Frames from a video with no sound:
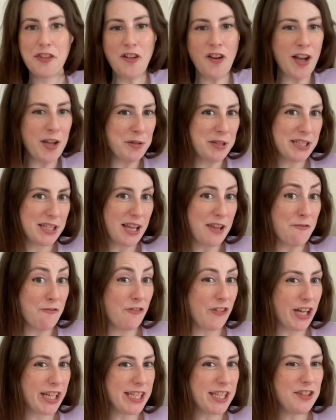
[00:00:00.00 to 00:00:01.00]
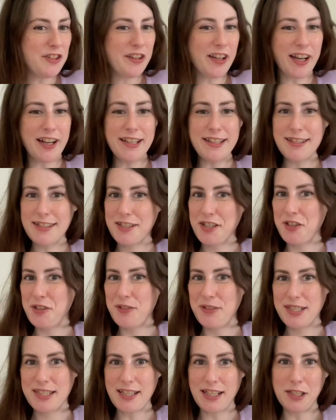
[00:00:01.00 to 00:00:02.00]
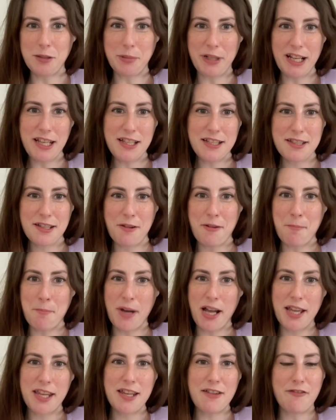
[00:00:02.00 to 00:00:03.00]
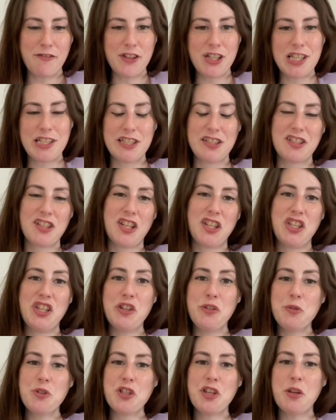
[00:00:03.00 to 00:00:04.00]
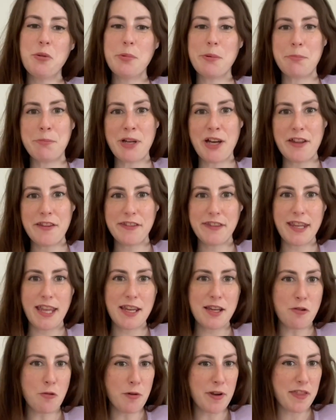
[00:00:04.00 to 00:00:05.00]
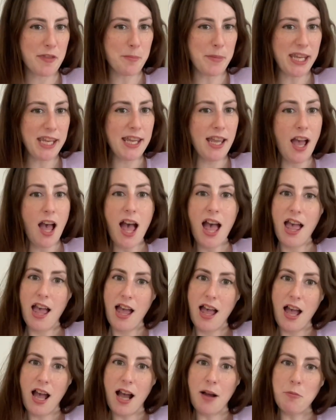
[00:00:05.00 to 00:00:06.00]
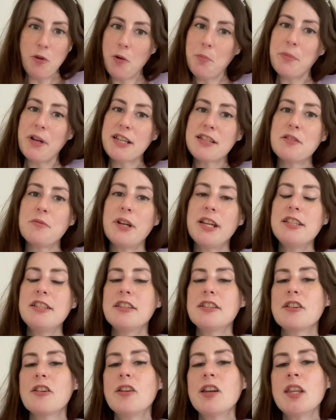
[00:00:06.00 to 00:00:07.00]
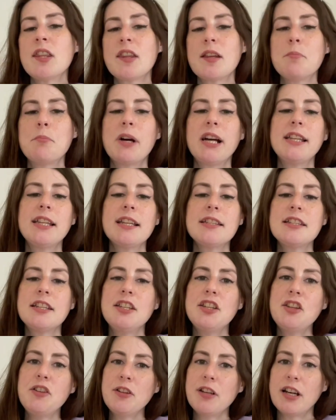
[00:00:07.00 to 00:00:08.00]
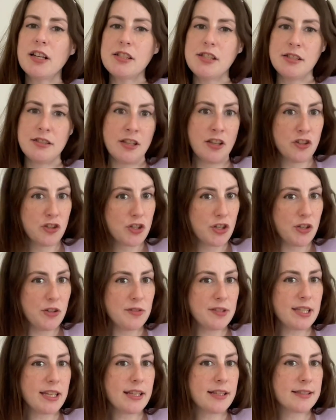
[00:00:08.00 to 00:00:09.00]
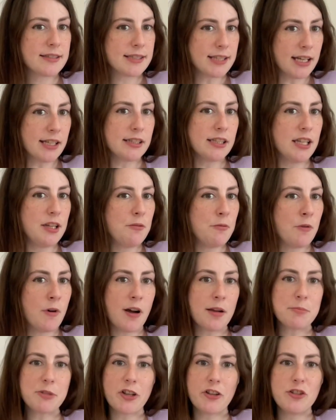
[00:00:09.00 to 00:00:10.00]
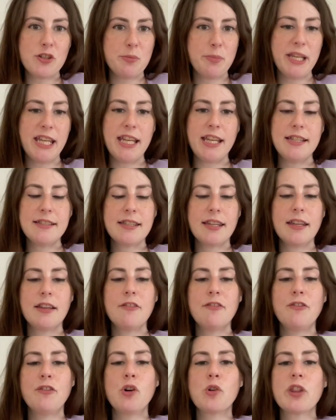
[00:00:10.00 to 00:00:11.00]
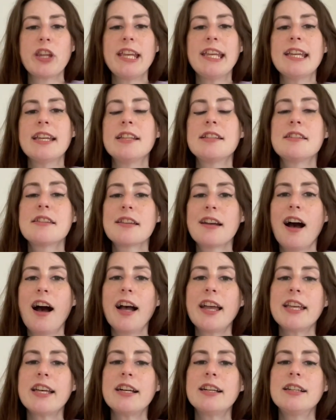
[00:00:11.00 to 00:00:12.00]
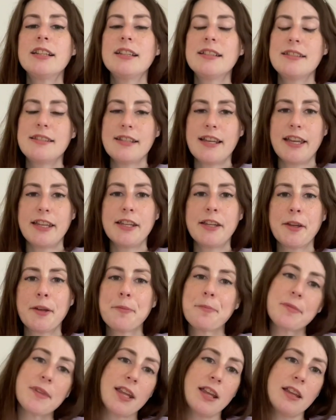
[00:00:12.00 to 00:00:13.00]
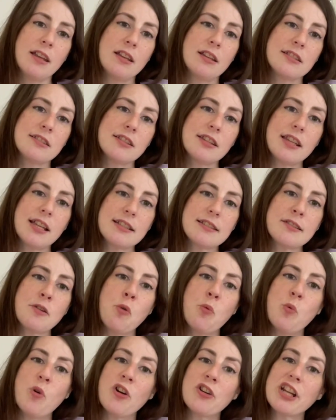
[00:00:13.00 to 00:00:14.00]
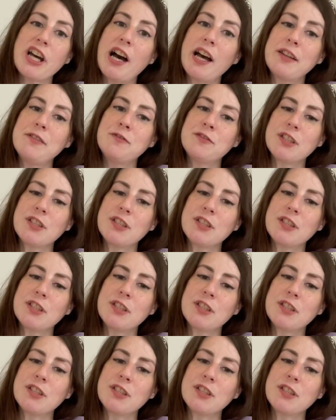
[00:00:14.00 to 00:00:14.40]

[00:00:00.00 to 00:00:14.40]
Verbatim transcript: thought I would invite you guys to celebrate my first YouTube birthday with me. And what better way to do it than by letting you guys choose exactly what I'm going to be eating for the entire day. So that's what I've